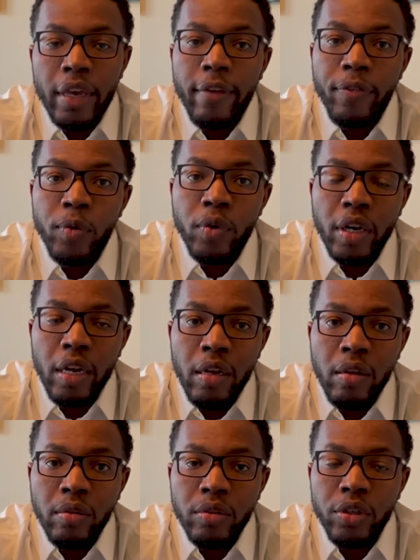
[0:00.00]
If you
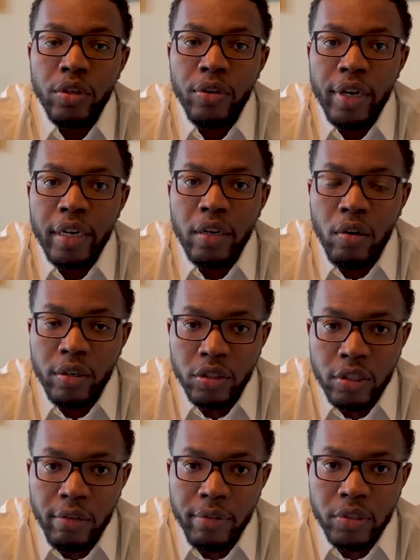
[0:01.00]
call your credit card
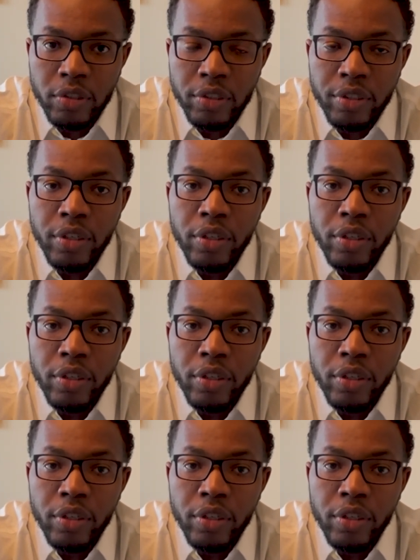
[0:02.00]
servicer,